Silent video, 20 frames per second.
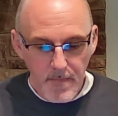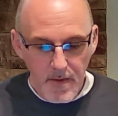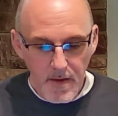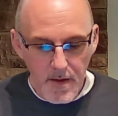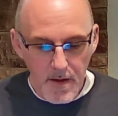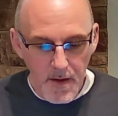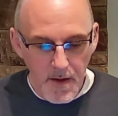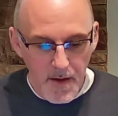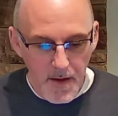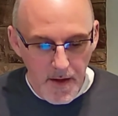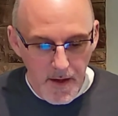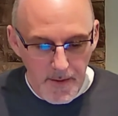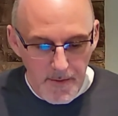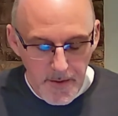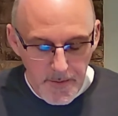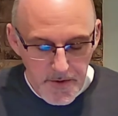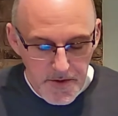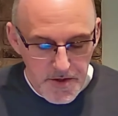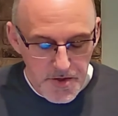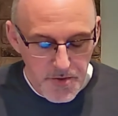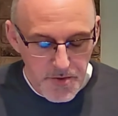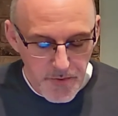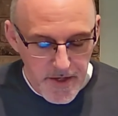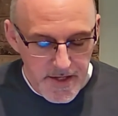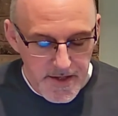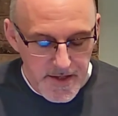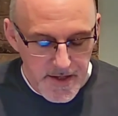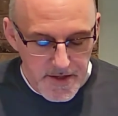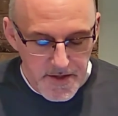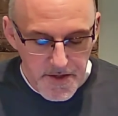Let me just
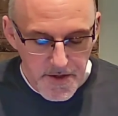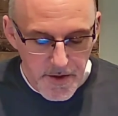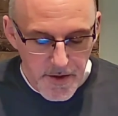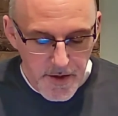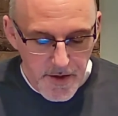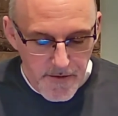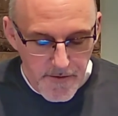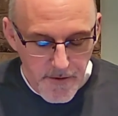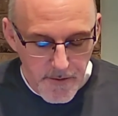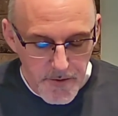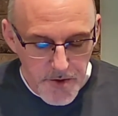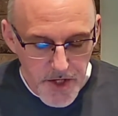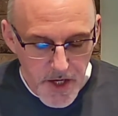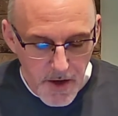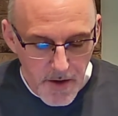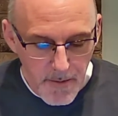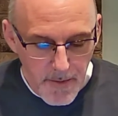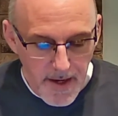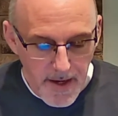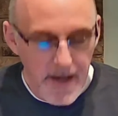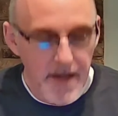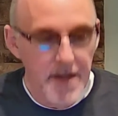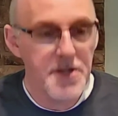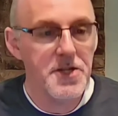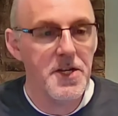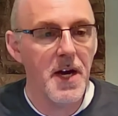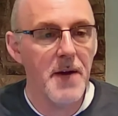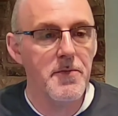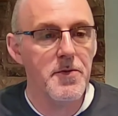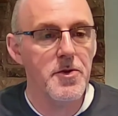read this to you from Jeremiah
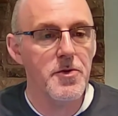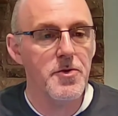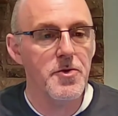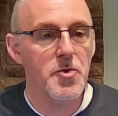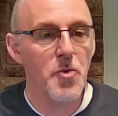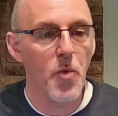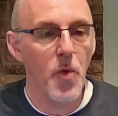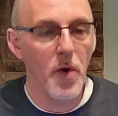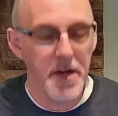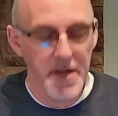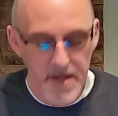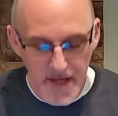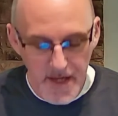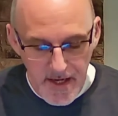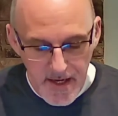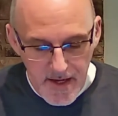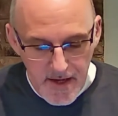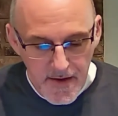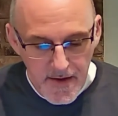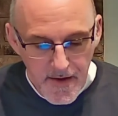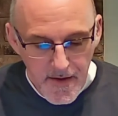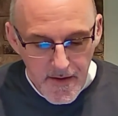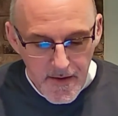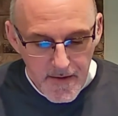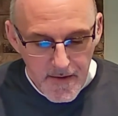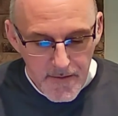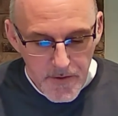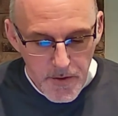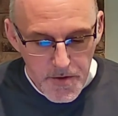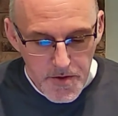chapter 20,
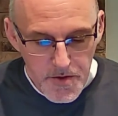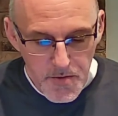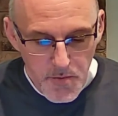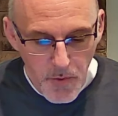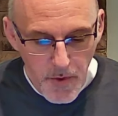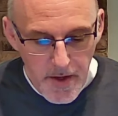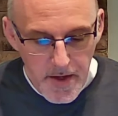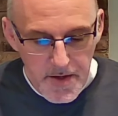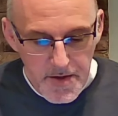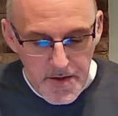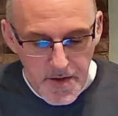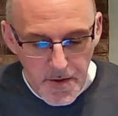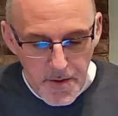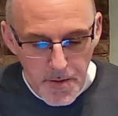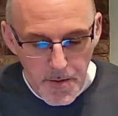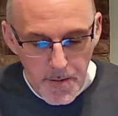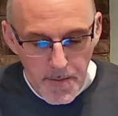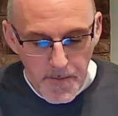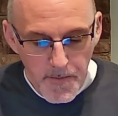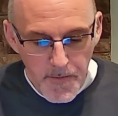verses 1 and 2.